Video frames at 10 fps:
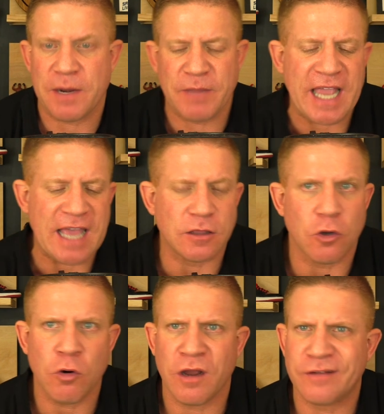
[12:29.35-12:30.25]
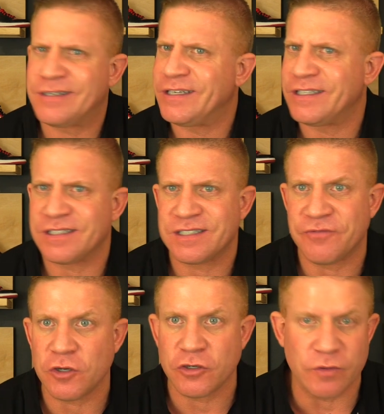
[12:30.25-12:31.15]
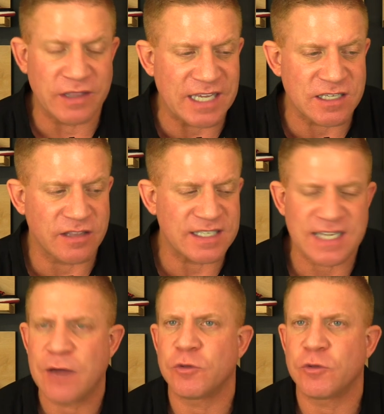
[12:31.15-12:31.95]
And I'm like, hey, Laura, Jesus, if you're doing things on the side,